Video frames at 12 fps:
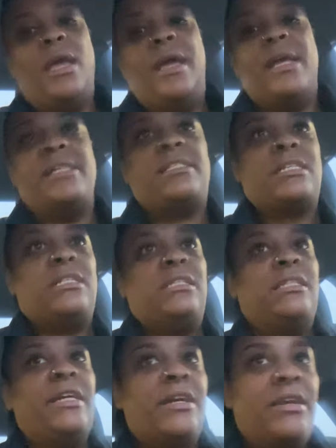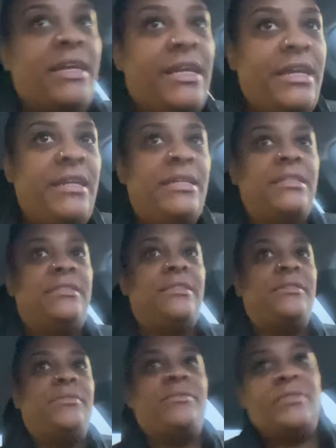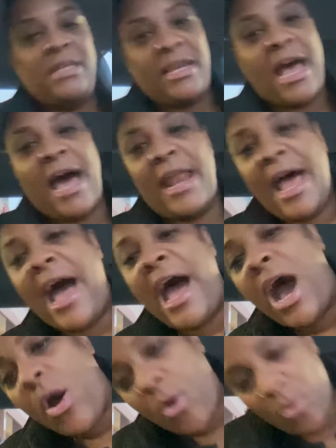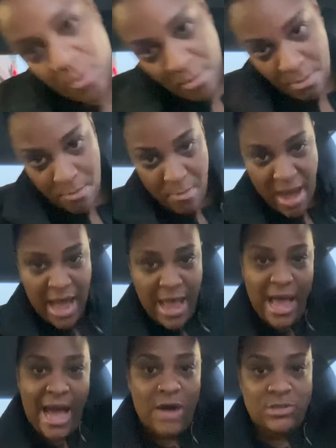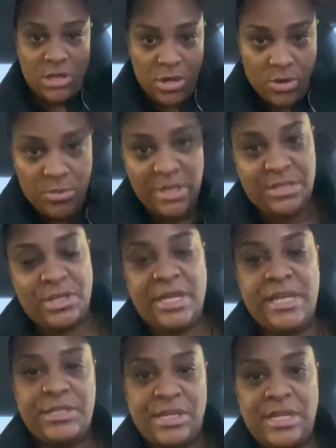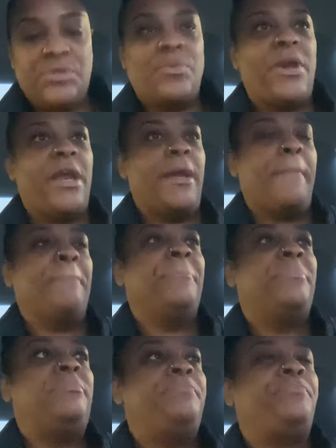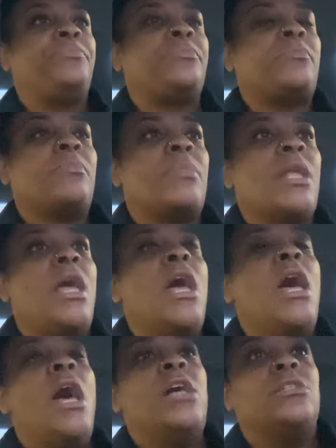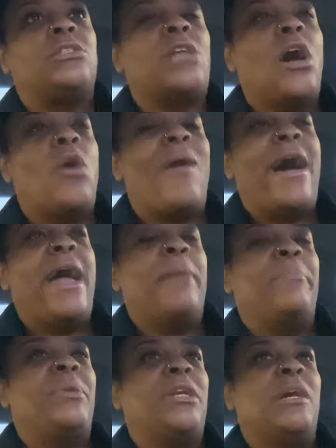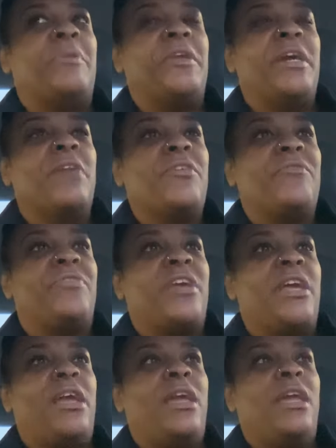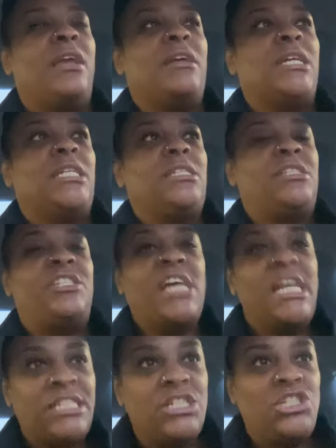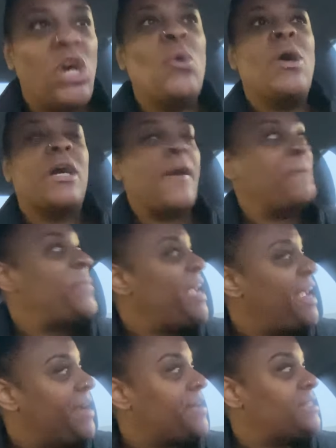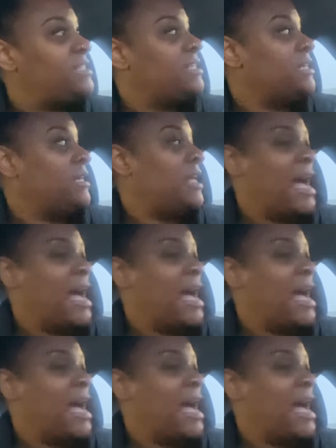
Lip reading: It's clearly not how my household is ran. So I had put up another thing just to show a comparison.